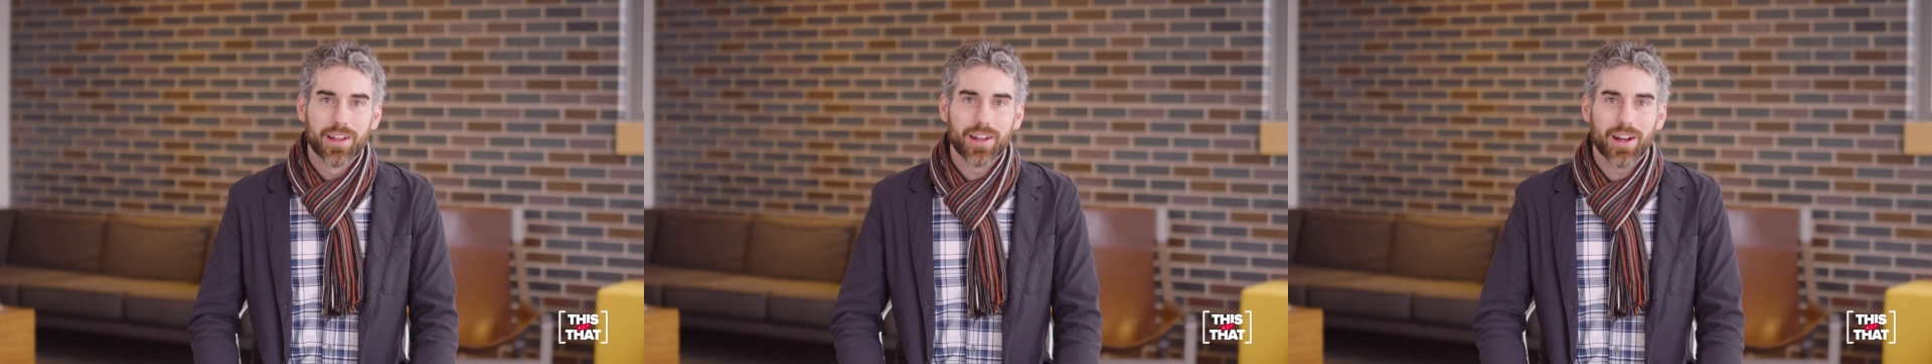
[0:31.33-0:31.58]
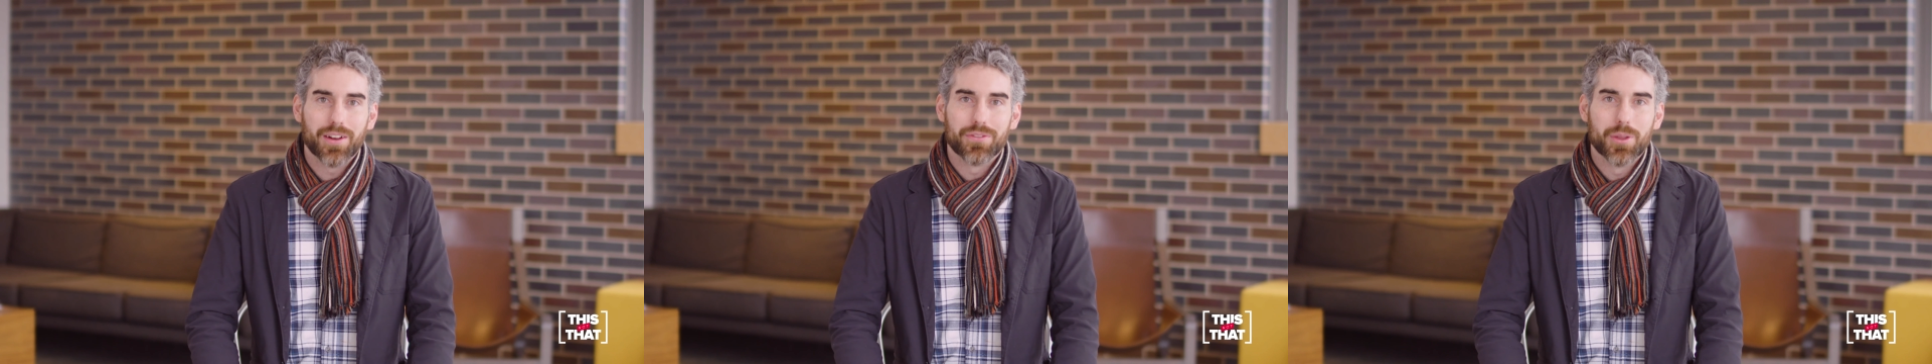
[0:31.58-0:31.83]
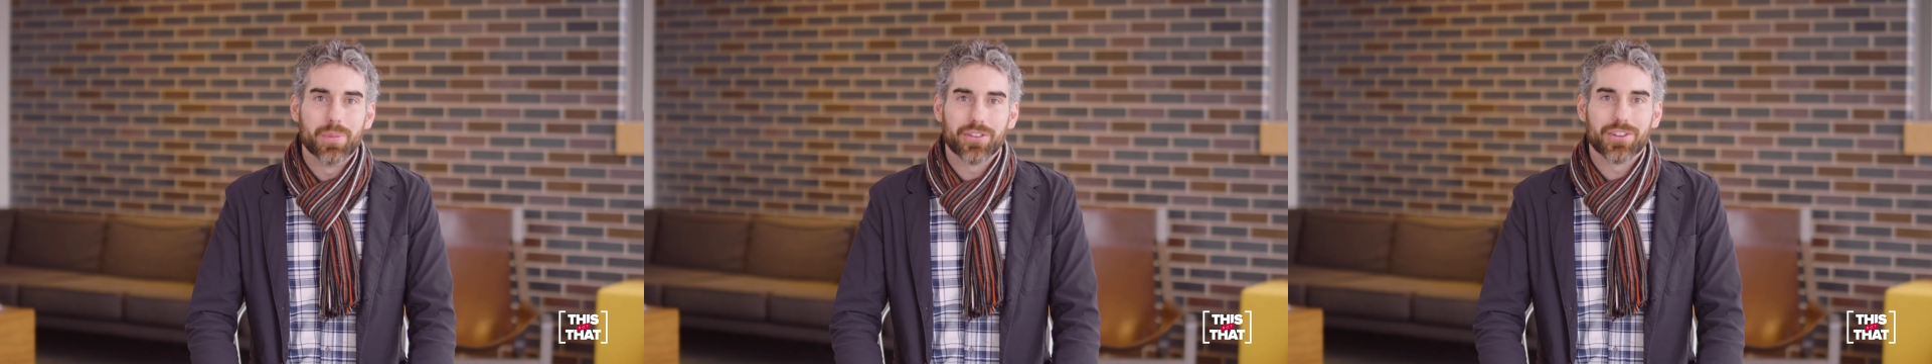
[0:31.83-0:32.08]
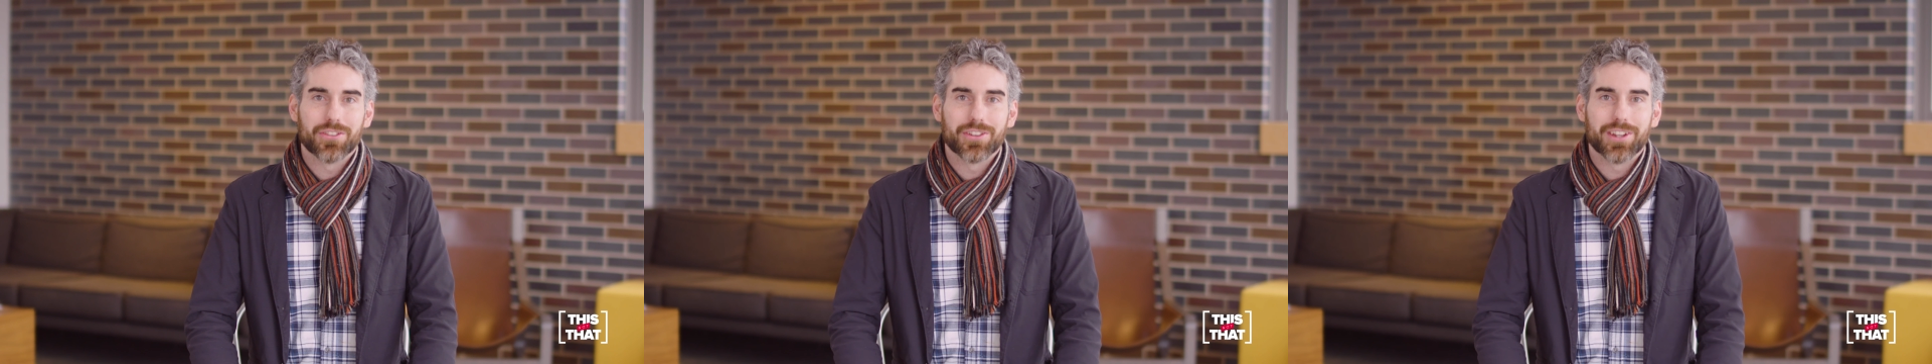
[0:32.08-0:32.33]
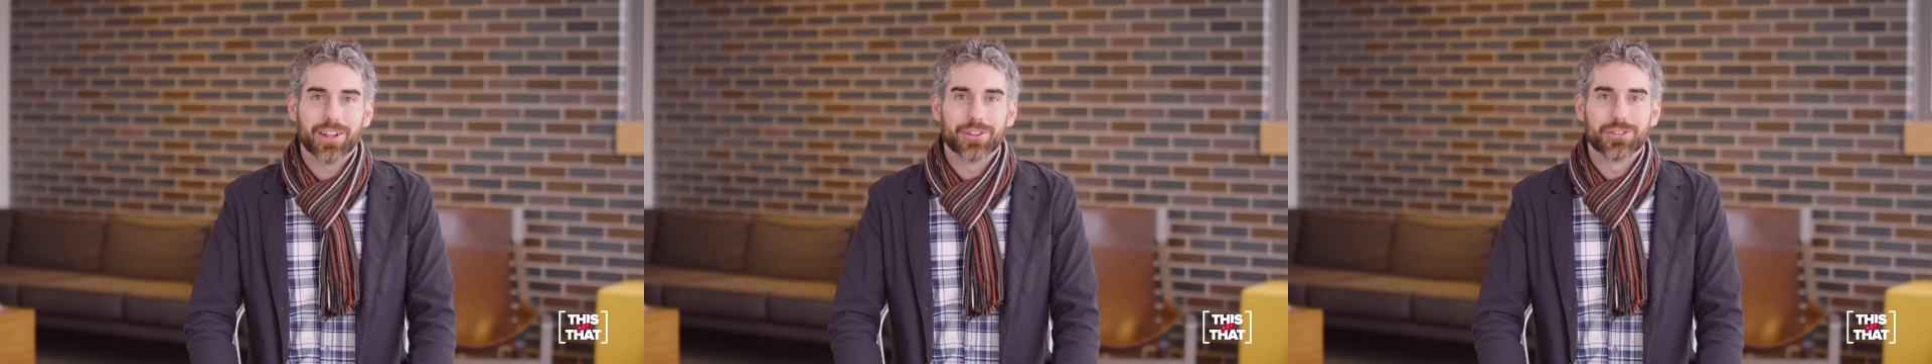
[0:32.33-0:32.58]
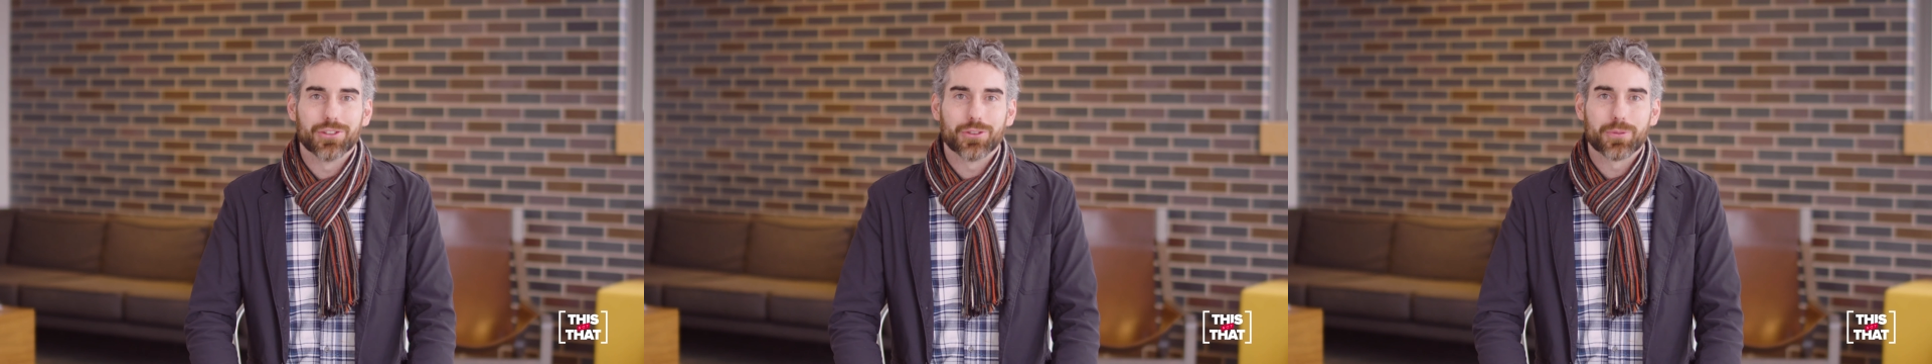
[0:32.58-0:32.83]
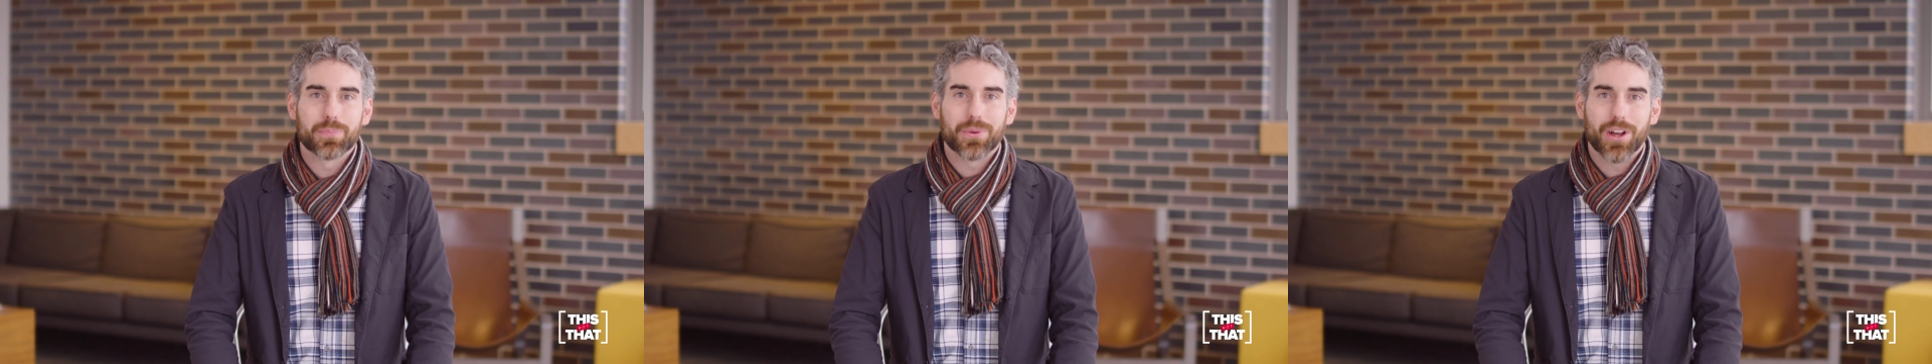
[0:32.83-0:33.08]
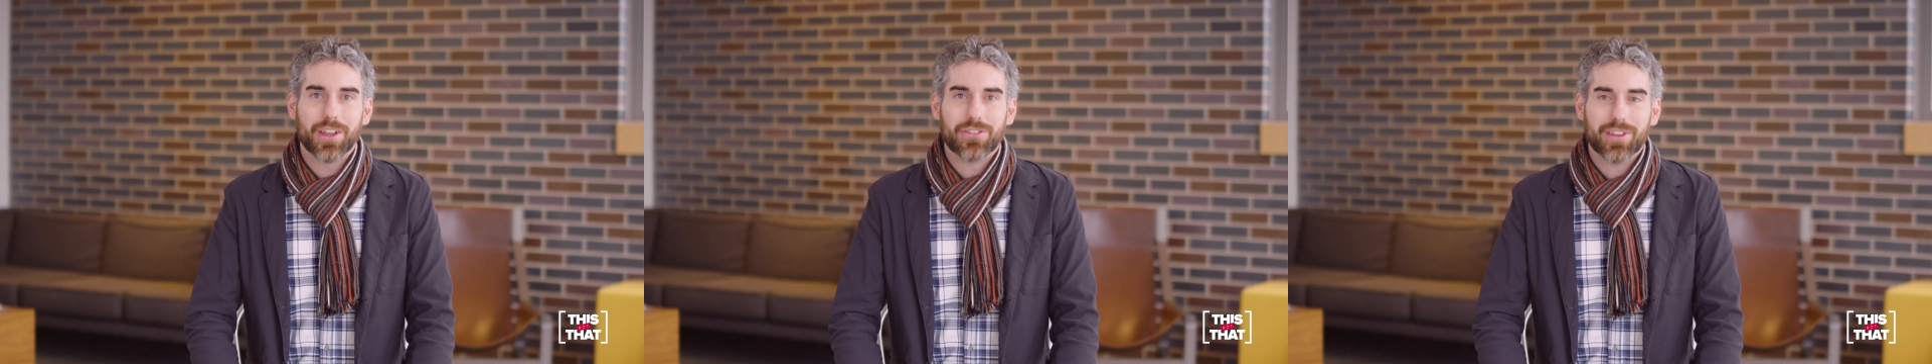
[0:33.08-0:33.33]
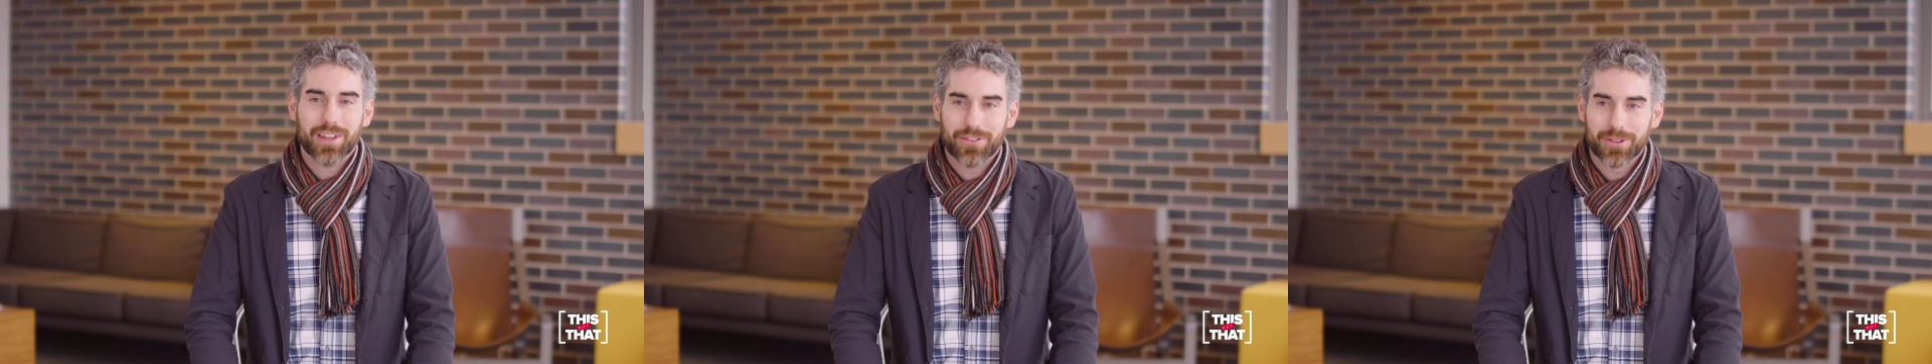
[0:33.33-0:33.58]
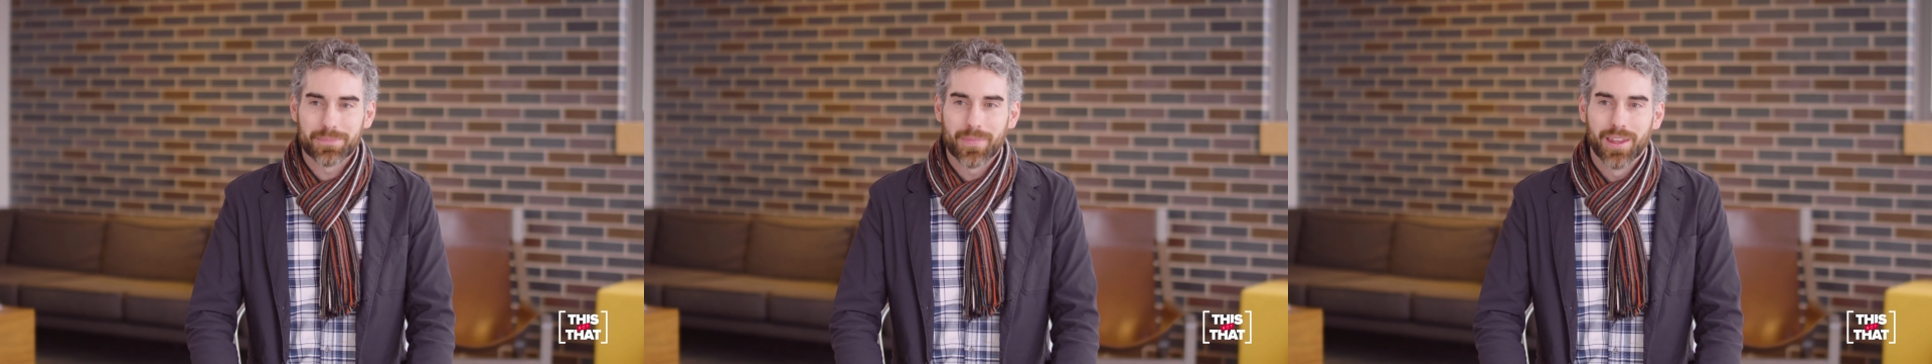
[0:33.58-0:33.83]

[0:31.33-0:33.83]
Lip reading: of the business intelligence process.